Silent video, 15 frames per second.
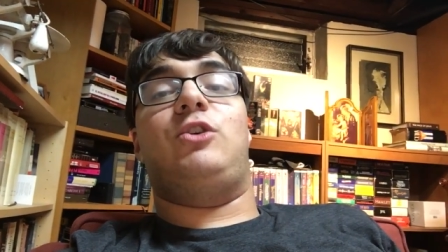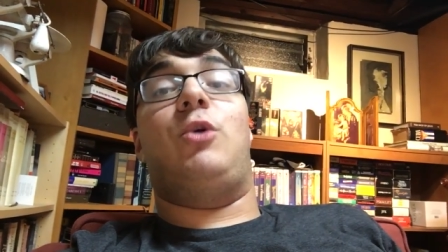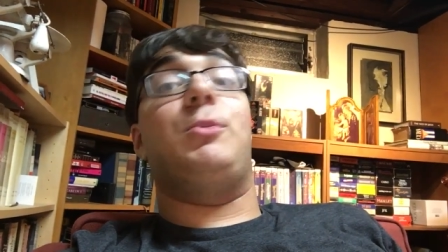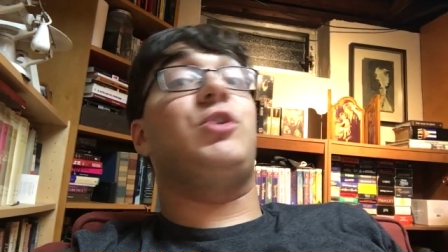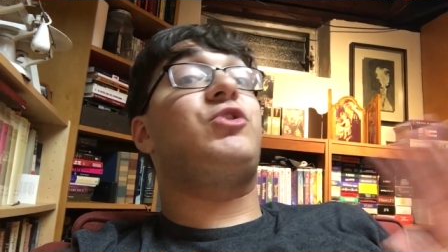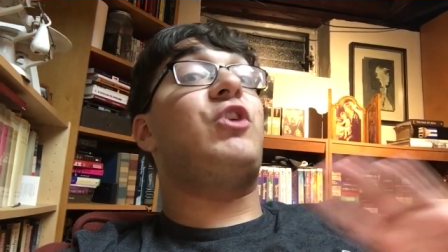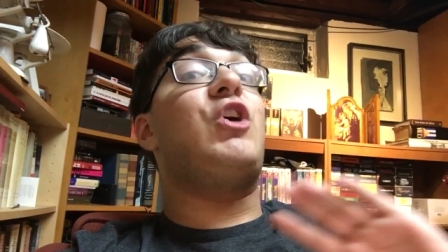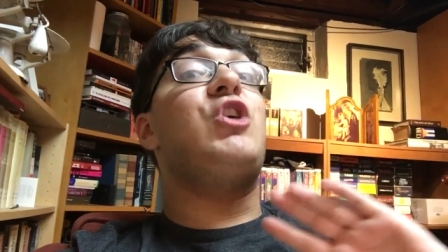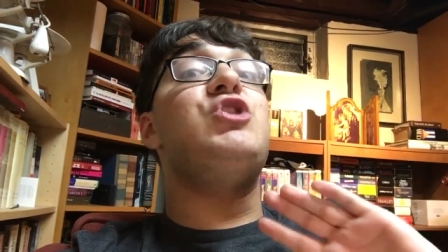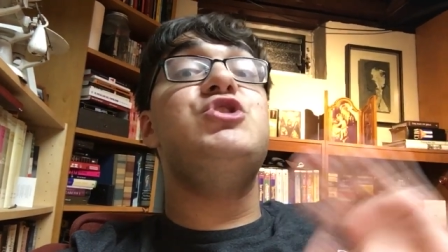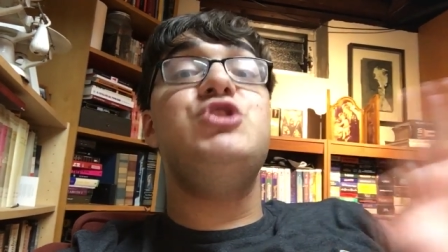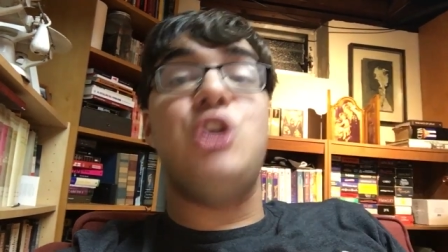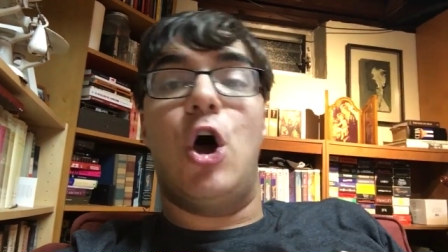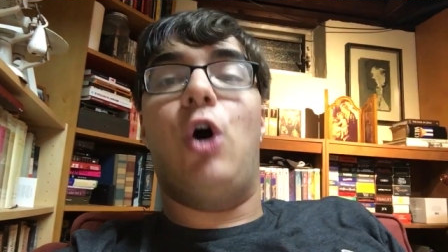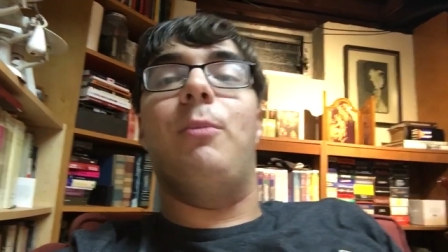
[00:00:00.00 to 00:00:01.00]
Almost
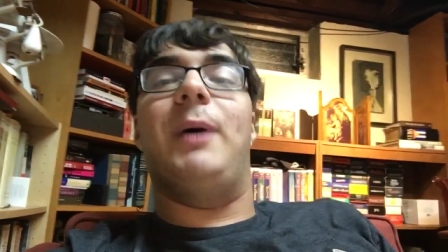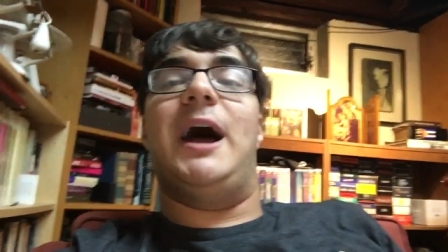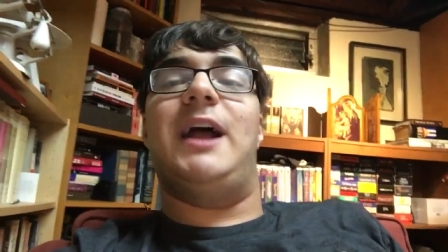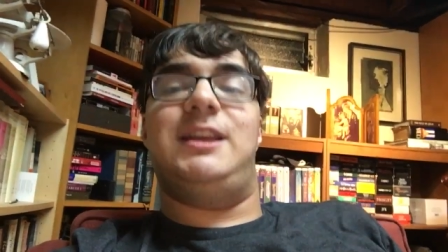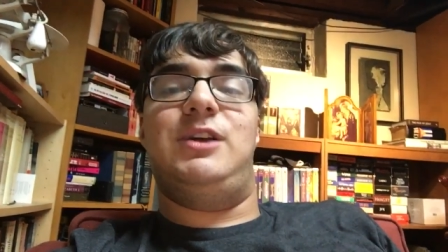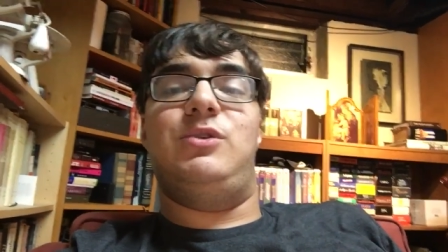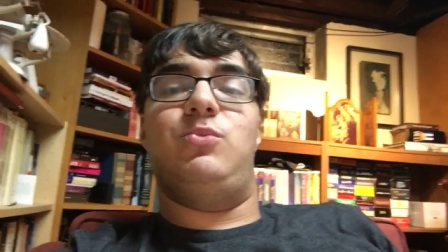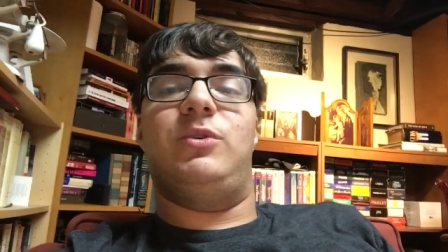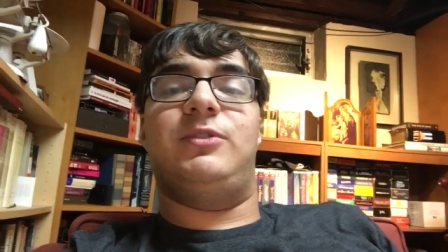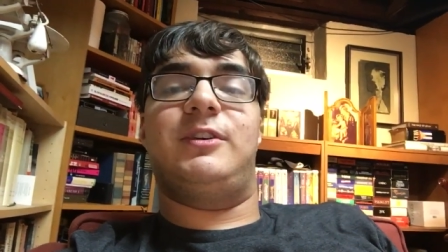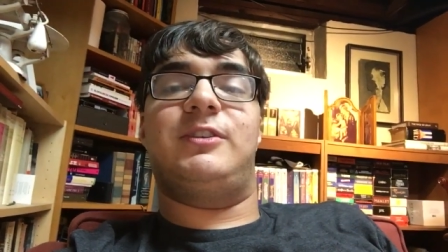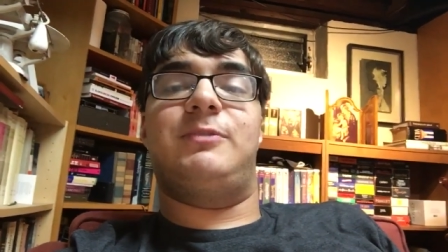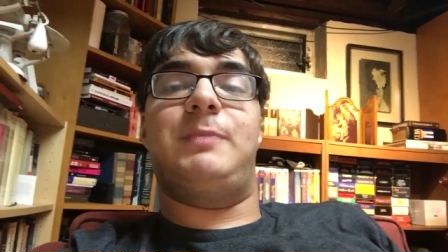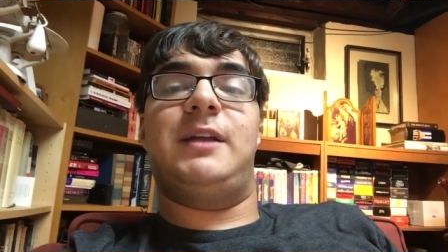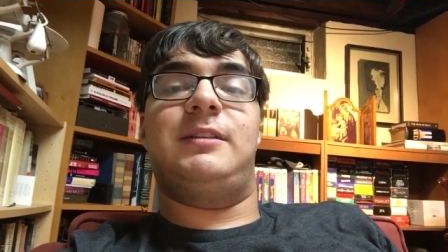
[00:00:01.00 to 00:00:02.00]
nobody was
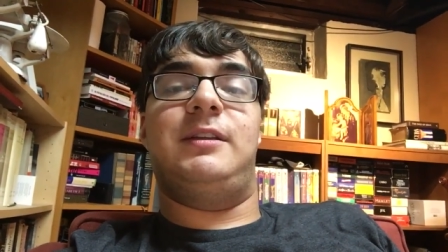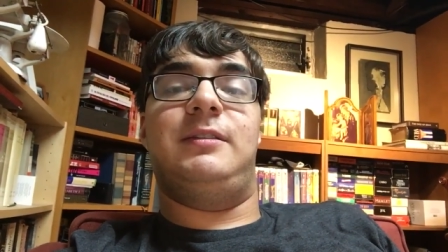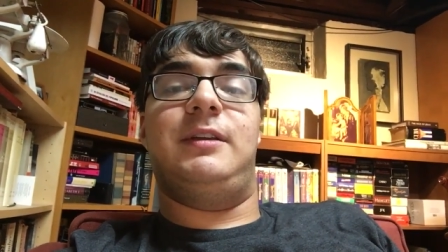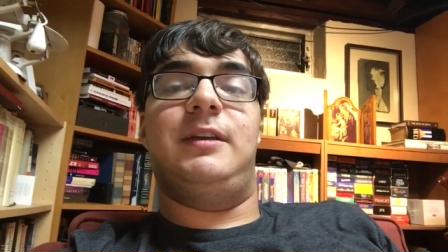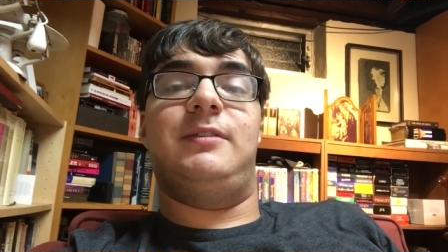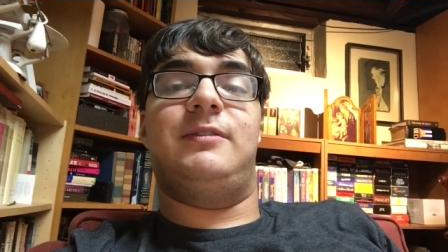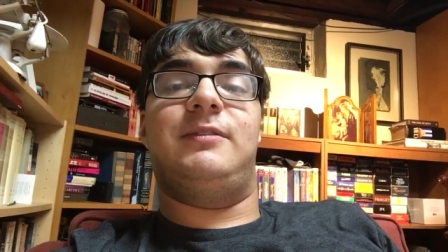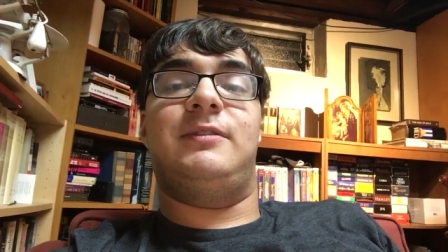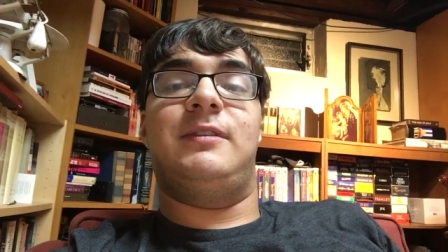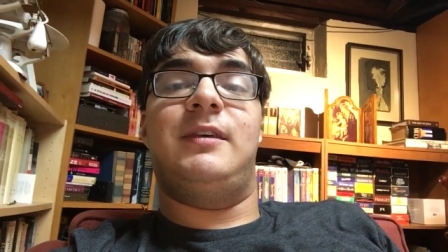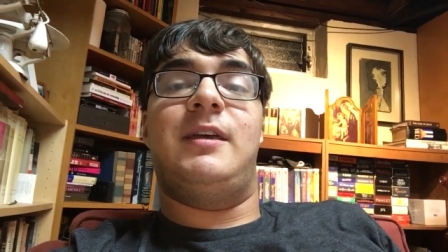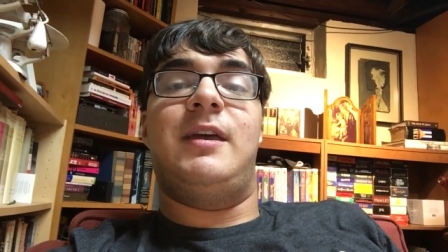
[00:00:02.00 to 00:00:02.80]
expecting this.